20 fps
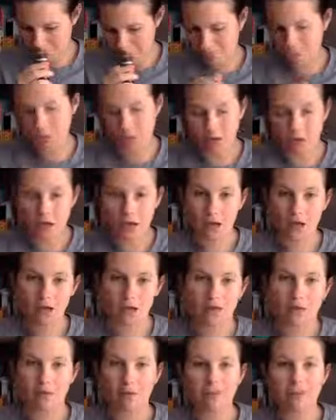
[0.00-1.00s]
Oh yeah, I
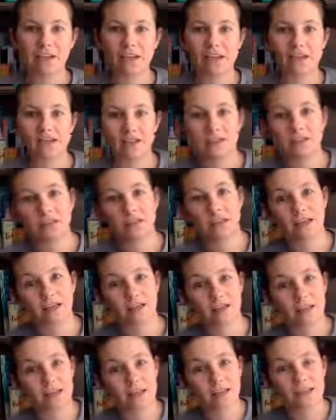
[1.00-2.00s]
am. I'm thinking of ylang
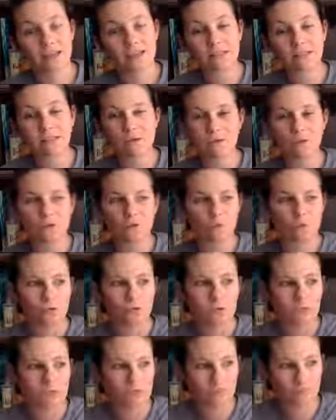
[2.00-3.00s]
ylang. This is
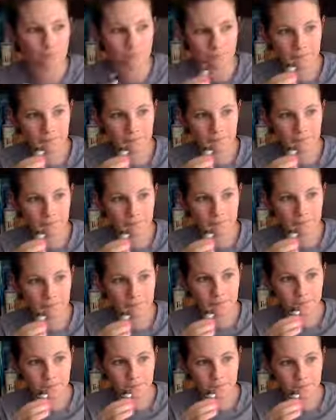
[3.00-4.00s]
patchouli.
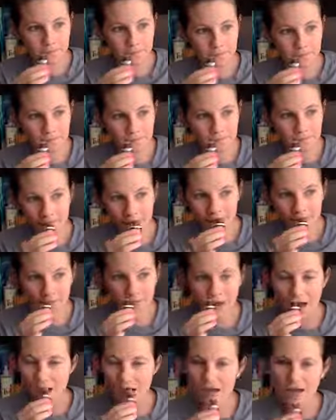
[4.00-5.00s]
This
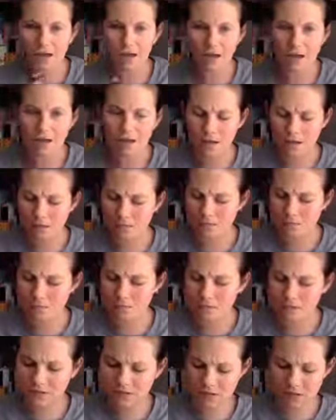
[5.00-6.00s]
is a new to me
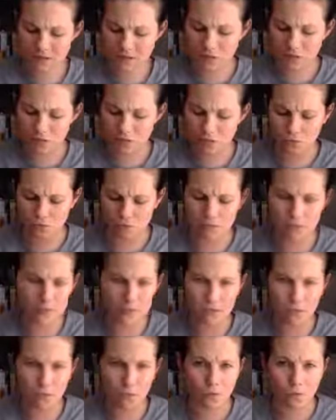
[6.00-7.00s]
oil. I've
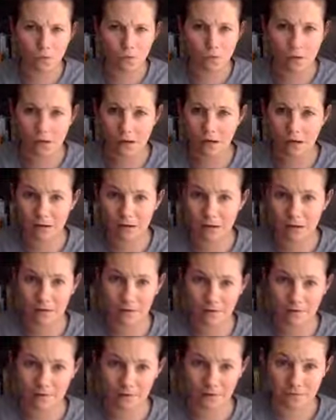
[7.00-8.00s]
never really used it.
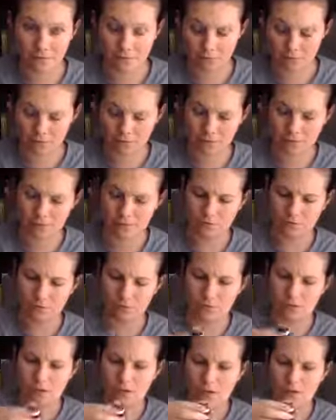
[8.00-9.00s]

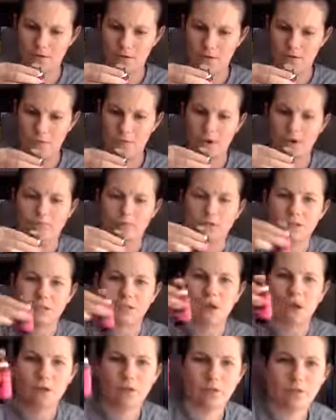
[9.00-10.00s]
You can probably
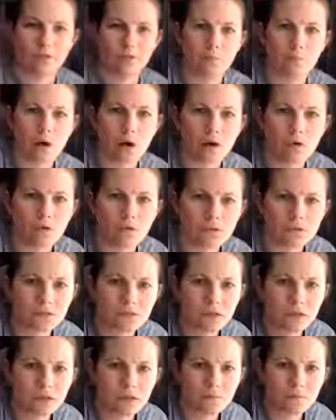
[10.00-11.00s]
tell that the bottle is
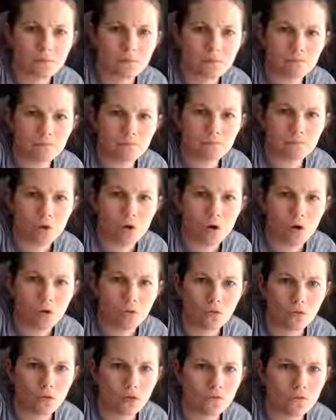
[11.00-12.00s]
like all
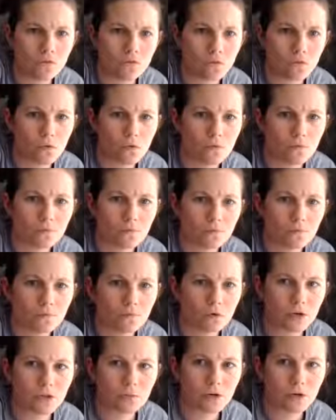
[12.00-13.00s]
the way full,
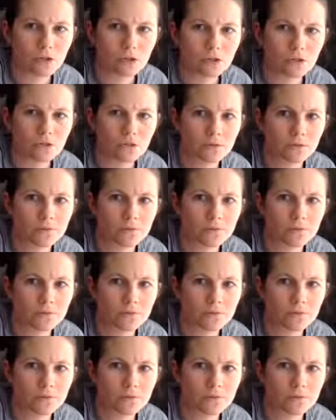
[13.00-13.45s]
pretty much.